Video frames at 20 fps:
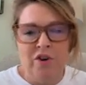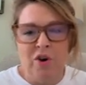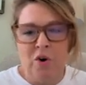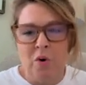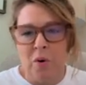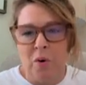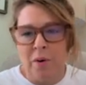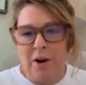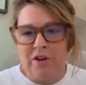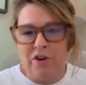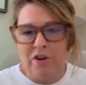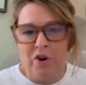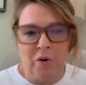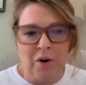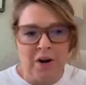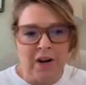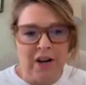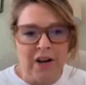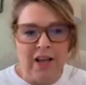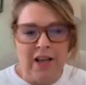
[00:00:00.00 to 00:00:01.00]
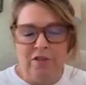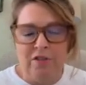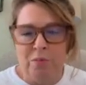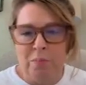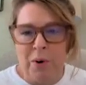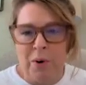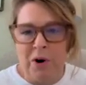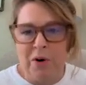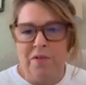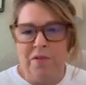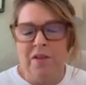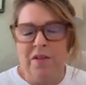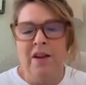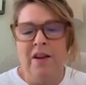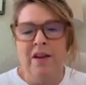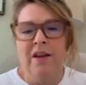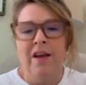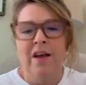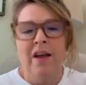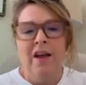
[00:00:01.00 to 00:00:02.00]
you go around, you greet each
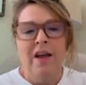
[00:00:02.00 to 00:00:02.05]
person